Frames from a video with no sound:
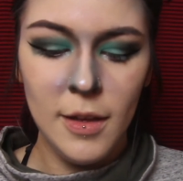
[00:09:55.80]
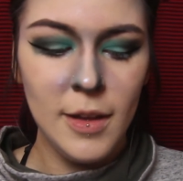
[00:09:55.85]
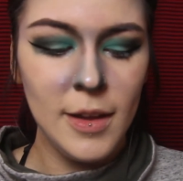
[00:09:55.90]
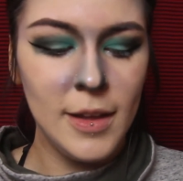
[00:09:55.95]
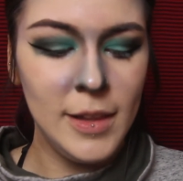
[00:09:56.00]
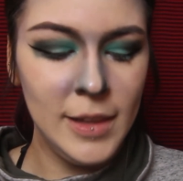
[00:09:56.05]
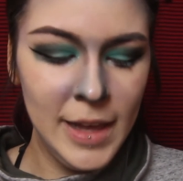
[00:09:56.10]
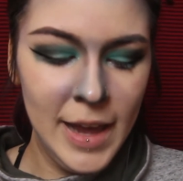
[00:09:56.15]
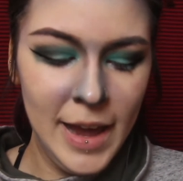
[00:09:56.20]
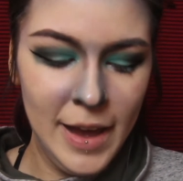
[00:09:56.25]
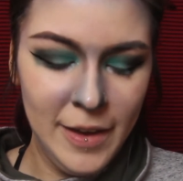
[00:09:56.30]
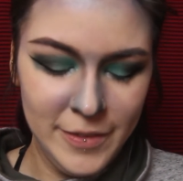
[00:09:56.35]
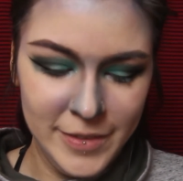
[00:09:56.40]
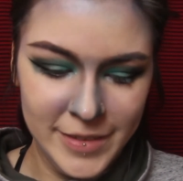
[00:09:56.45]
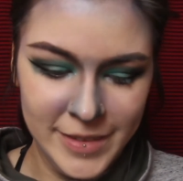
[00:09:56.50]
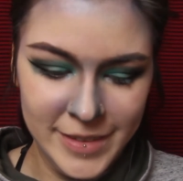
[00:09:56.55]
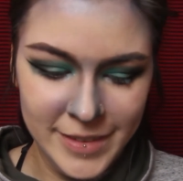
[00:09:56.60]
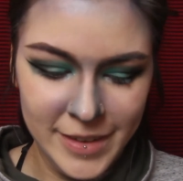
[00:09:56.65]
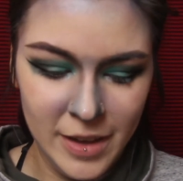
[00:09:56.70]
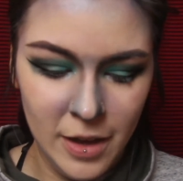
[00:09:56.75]

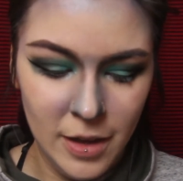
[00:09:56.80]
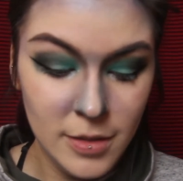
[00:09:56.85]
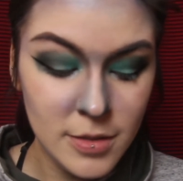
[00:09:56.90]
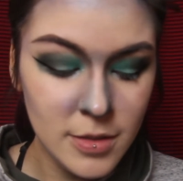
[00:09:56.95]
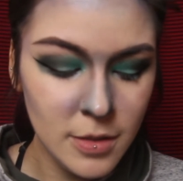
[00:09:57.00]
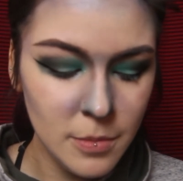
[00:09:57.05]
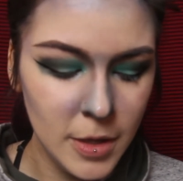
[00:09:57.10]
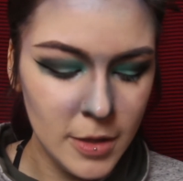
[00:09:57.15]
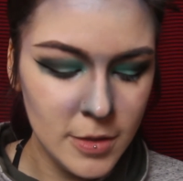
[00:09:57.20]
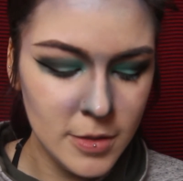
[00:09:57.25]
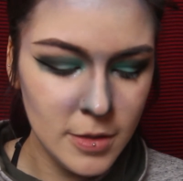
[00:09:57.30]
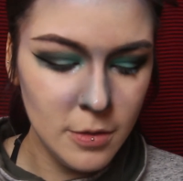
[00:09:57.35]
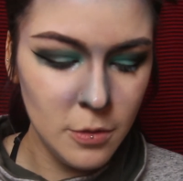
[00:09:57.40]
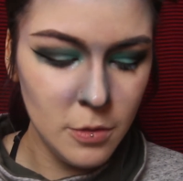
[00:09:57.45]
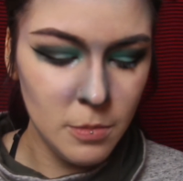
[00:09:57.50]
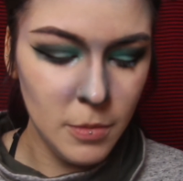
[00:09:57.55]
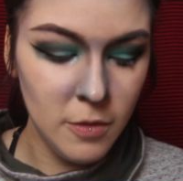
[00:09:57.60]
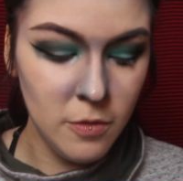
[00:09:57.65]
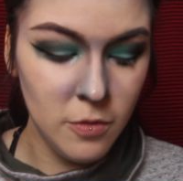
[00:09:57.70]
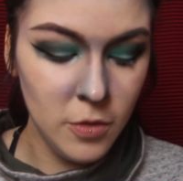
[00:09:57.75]
clown costume I used to do
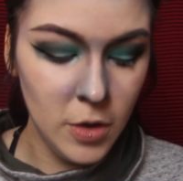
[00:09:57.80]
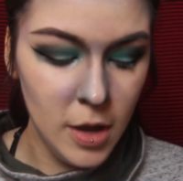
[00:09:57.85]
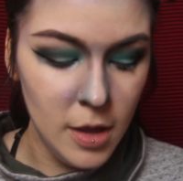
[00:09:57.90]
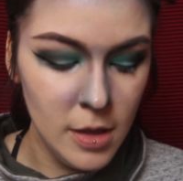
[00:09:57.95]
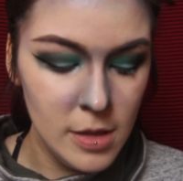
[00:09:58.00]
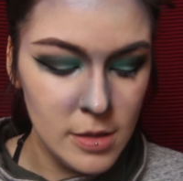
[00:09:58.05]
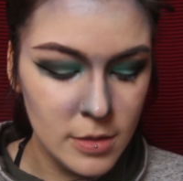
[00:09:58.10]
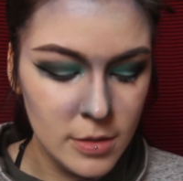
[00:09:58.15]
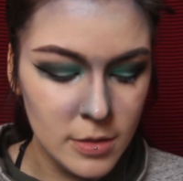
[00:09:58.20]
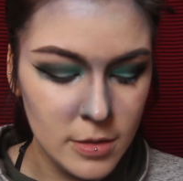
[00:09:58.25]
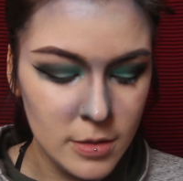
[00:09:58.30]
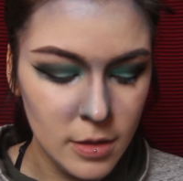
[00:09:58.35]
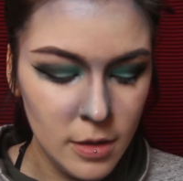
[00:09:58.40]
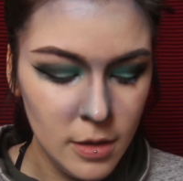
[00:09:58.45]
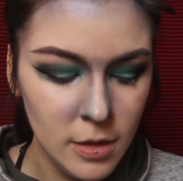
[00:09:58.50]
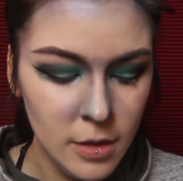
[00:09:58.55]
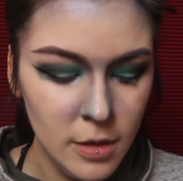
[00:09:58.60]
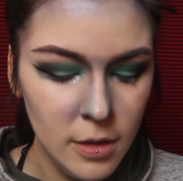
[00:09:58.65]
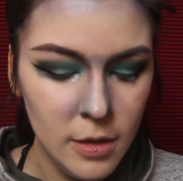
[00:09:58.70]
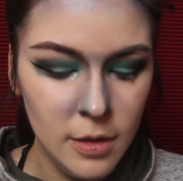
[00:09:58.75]
with my friends.
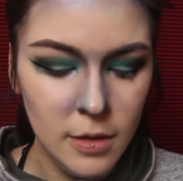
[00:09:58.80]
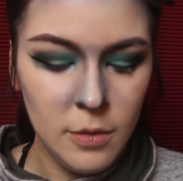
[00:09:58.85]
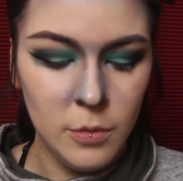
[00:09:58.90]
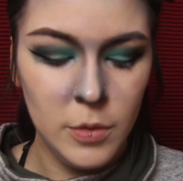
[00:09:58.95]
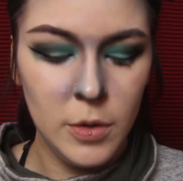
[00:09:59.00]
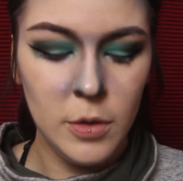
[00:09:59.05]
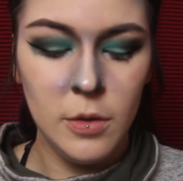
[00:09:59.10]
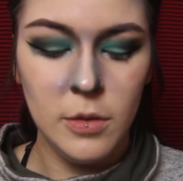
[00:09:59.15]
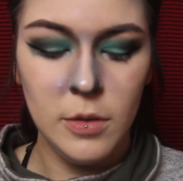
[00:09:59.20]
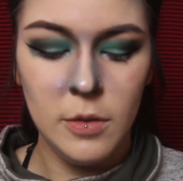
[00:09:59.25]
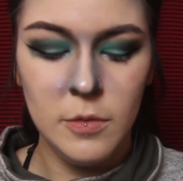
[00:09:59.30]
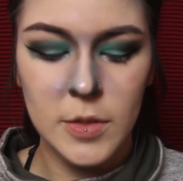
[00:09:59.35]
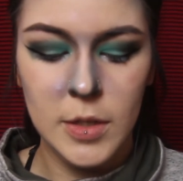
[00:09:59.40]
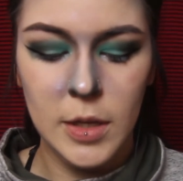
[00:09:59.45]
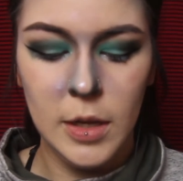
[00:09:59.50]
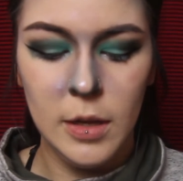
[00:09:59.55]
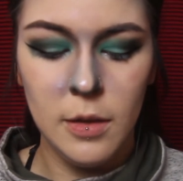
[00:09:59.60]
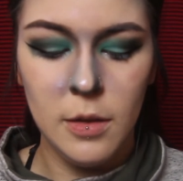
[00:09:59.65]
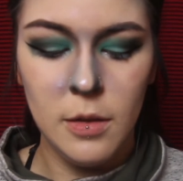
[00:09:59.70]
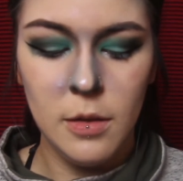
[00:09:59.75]
it was
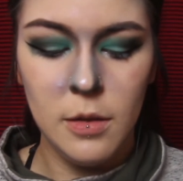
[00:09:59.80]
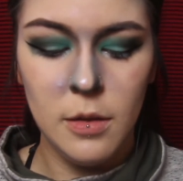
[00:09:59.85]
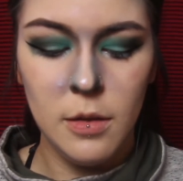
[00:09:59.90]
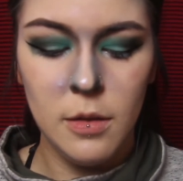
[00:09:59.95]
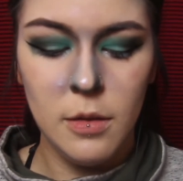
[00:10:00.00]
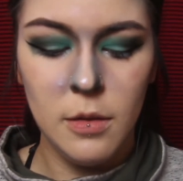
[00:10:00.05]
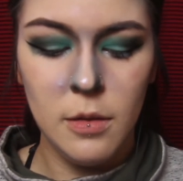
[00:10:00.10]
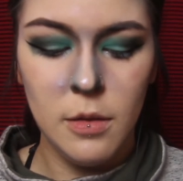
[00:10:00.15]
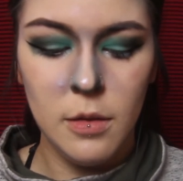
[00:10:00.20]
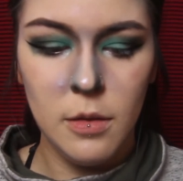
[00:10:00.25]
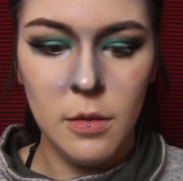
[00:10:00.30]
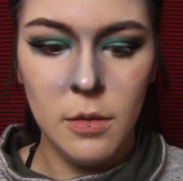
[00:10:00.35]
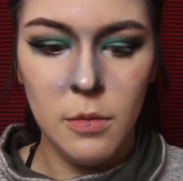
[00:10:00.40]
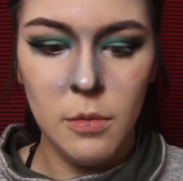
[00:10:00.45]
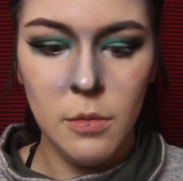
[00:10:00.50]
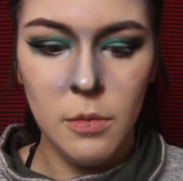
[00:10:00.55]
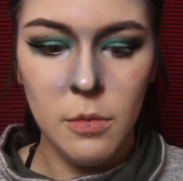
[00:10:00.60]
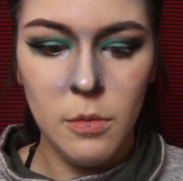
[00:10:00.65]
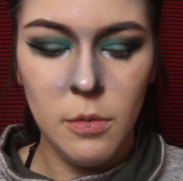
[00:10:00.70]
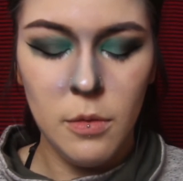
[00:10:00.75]
like,
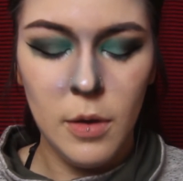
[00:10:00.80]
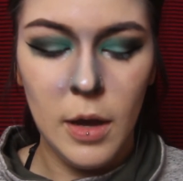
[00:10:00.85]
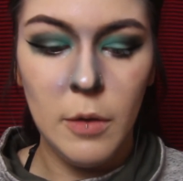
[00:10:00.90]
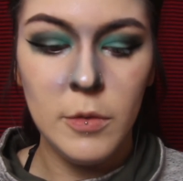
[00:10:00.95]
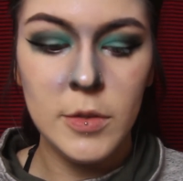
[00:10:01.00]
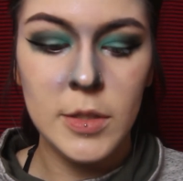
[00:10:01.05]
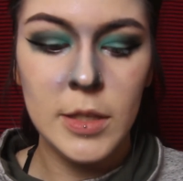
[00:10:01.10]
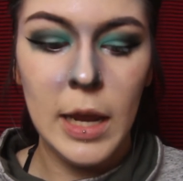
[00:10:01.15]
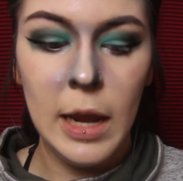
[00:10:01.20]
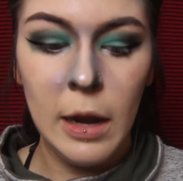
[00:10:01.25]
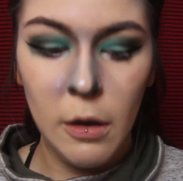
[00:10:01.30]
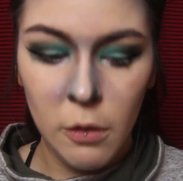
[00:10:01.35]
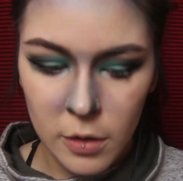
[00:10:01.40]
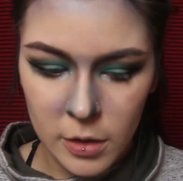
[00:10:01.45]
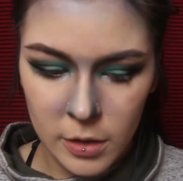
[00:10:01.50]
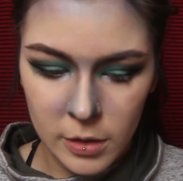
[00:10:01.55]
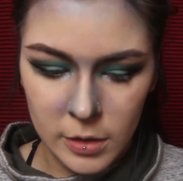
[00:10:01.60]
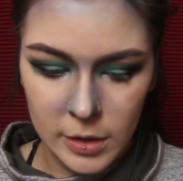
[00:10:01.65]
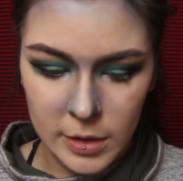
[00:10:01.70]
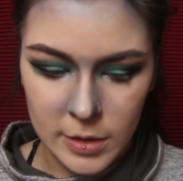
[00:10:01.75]
I was an
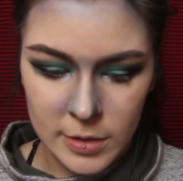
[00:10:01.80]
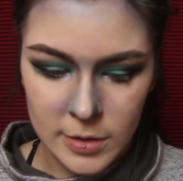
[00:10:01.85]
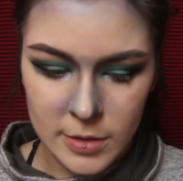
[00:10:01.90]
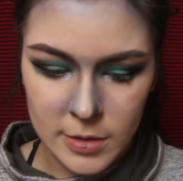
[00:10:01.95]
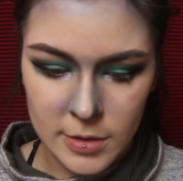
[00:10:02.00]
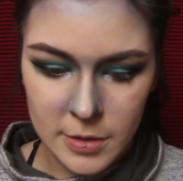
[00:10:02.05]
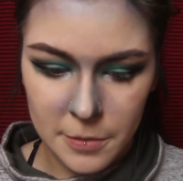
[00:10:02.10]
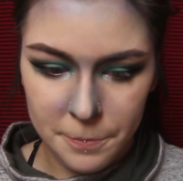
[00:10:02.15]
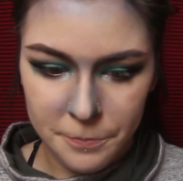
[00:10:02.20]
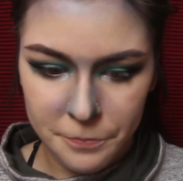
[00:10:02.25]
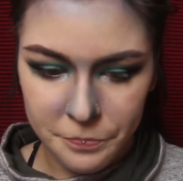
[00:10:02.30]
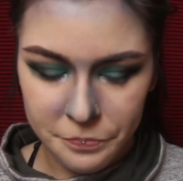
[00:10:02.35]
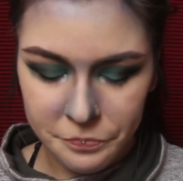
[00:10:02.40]
aerialist,